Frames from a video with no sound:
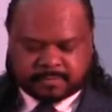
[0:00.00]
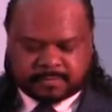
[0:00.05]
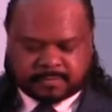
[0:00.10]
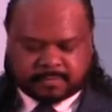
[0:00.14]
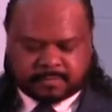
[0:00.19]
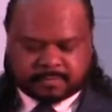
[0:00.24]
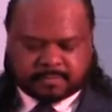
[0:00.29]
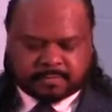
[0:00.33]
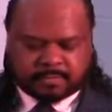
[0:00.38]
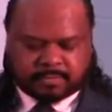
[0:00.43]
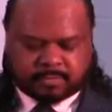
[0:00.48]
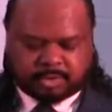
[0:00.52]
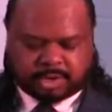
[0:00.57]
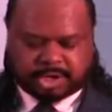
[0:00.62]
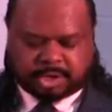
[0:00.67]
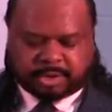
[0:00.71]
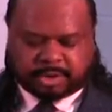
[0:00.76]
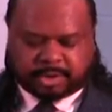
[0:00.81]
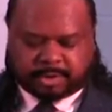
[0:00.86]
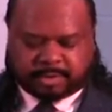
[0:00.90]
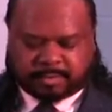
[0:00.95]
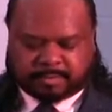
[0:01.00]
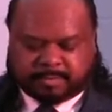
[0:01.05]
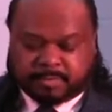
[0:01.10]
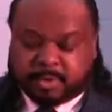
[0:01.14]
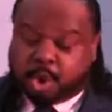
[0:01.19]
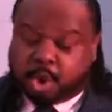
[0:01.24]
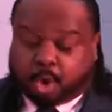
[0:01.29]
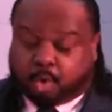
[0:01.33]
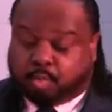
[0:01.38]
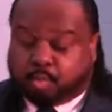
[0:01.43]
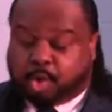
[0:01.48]
What are you going to
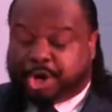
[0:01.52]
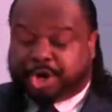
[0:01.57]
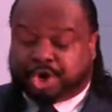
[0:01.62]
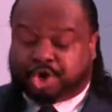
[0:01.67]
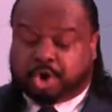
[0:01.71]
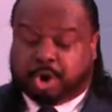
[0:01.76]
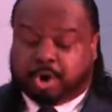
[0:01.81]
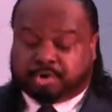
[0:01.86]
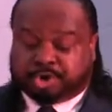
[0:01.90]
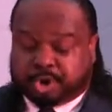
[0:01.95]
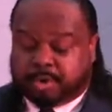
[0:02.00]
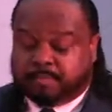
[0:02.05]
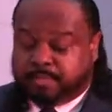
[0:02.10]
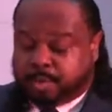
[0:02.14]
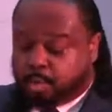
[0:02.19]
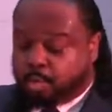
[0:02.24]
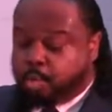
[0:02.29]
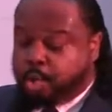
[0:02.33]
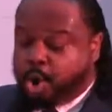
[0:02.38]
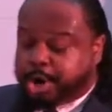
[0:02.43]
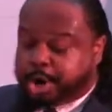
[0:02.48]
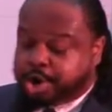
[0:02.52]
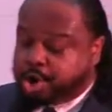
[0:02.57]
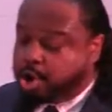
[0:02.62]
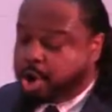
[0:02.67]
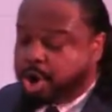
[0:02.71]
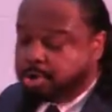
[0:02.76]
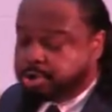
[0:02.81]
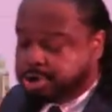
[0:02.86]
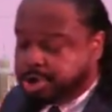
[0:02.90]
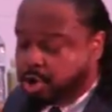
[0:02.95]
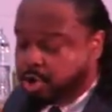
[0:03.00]
do? What are you going to do? What are you
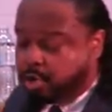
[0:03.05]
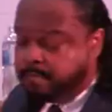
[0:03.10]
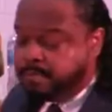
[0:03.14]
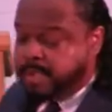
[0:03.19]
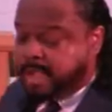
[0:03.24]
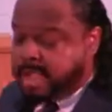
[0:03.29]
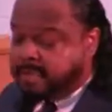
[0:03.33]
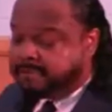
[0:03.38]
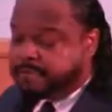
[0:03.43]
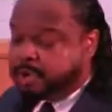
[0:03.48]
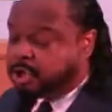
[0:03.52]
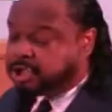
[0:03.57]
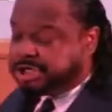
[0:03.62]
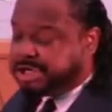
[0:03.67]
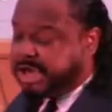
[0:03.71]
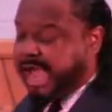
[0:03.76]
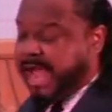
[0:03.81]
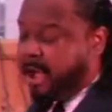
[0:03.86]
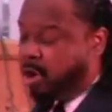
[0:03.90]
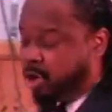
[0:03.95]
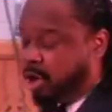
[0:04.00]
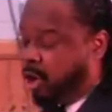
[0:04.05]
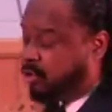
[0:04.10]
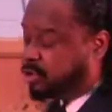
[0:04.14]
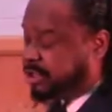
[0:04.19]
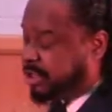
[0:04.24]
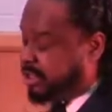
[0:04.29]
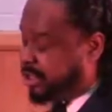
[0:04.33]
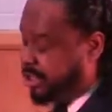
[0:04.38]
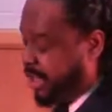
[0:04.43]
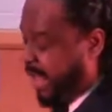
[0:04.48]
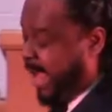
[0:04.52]
going to do if your child goes
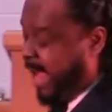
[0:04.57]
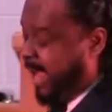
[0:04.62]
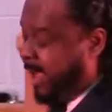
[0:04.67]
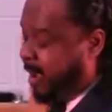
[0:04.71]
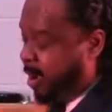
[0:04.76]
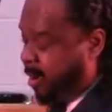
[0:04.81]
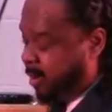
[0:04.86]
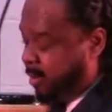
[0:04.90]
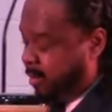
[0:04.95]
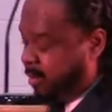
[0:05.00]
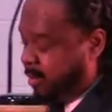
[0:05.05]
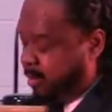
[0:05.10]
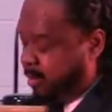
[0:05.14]
to jail?